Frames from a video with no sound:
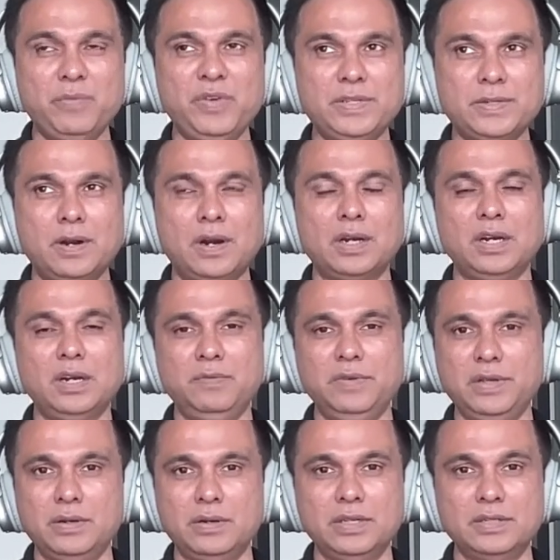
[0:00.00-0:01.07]
we started,
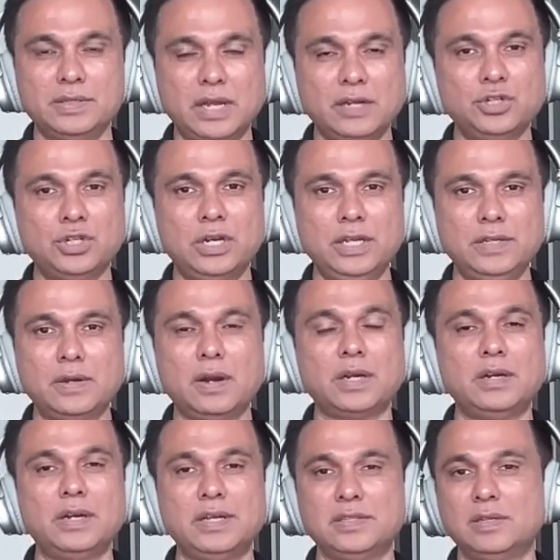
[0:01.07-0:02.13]
we essentially
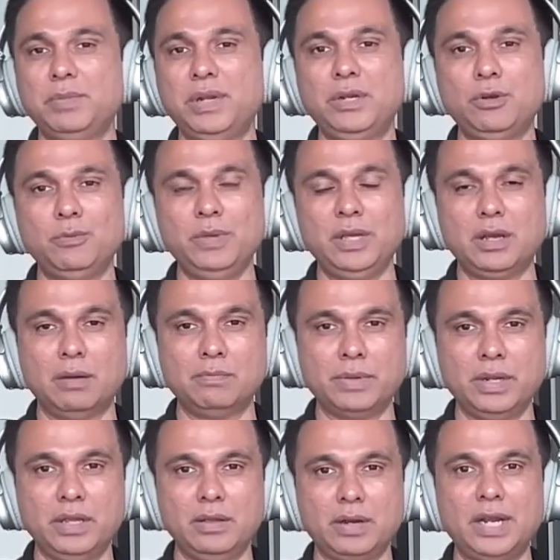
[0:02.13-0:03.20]
started as a B2B
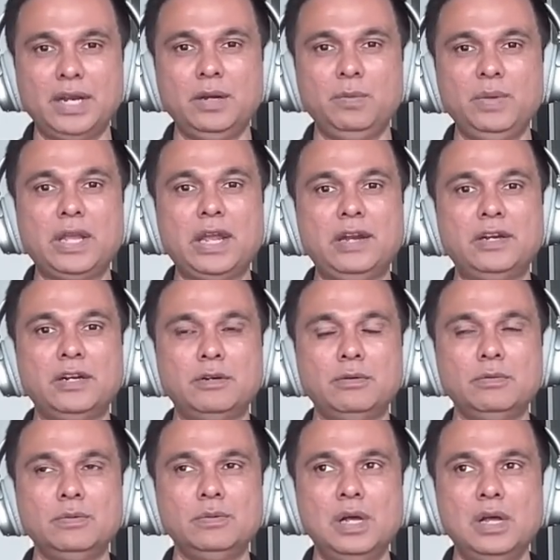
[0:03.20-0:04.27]
company, right? We cater
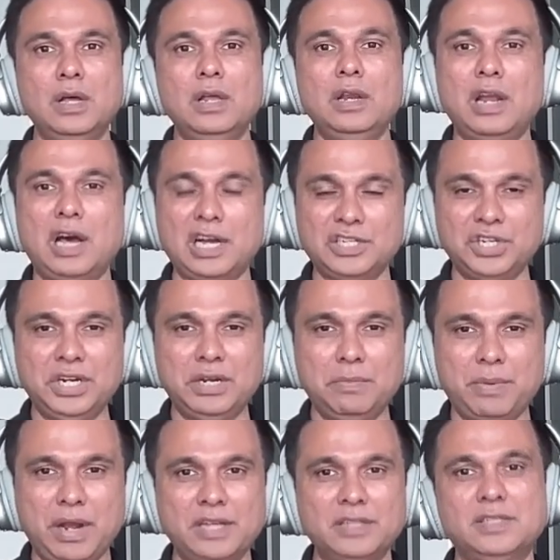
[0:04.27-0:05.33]
to large
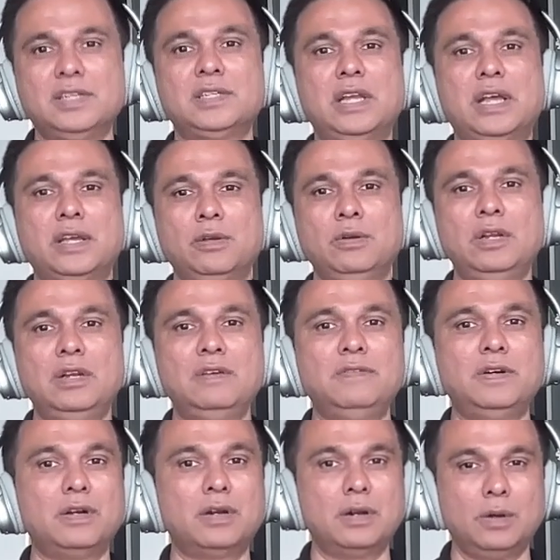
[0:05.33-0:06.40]
enterprises like
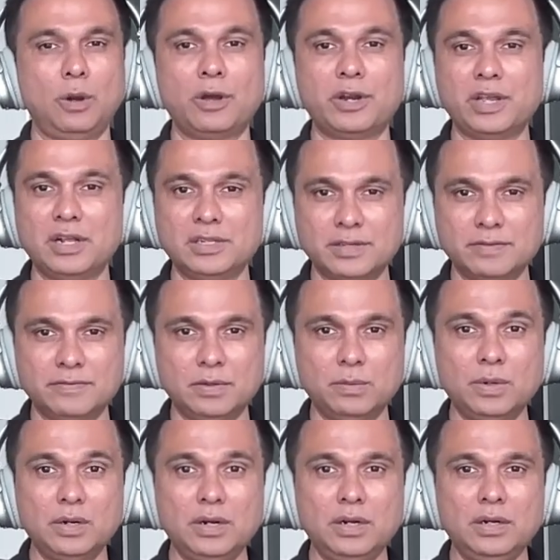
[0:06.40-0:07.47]
Unilever or L'Oreal's of the
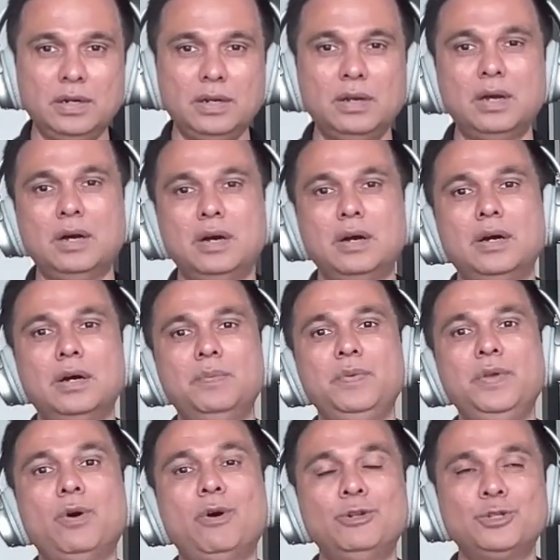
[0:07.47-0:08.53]
world.
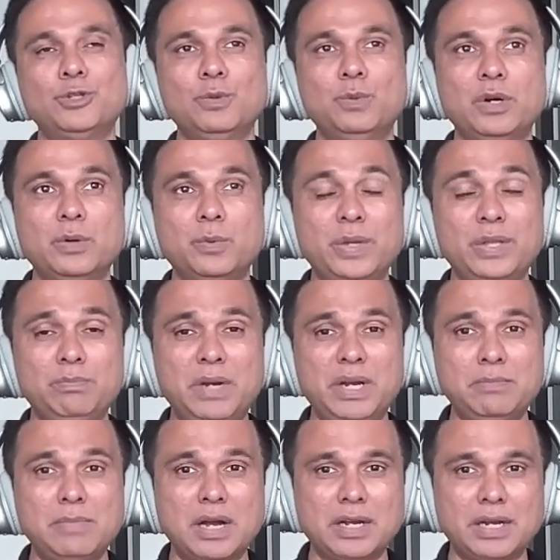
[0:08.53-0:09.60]
We also work with
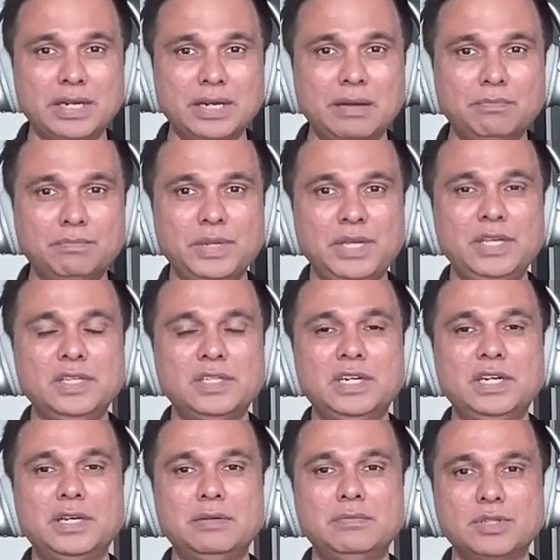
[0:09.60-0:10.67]
mid-market companies
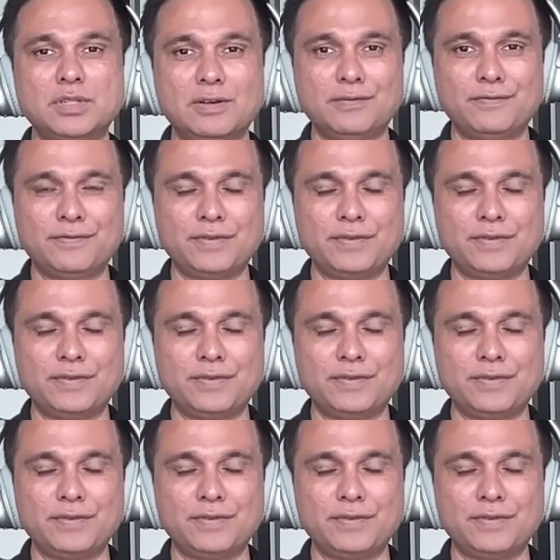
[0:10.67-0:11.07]
in terms of,